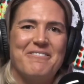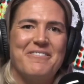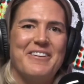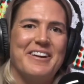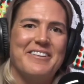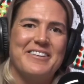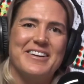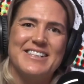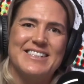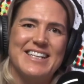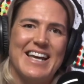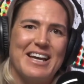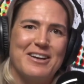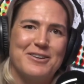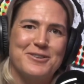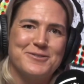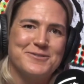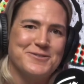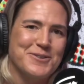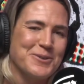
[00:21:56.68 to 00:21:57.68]
fairy
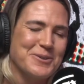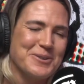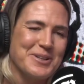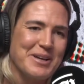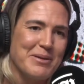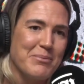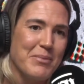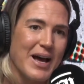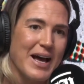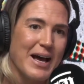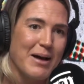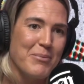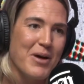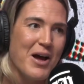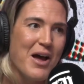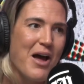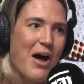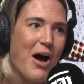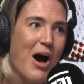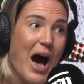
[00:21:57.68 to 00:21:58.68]
tale for them.
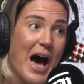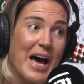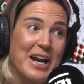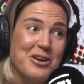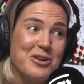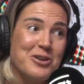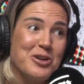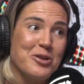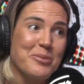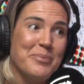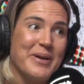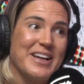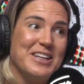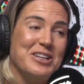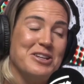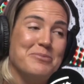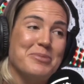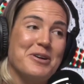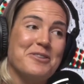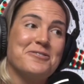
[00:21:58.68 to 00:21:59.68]
I don't know about
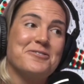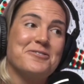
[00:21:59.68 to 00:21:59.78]
you, but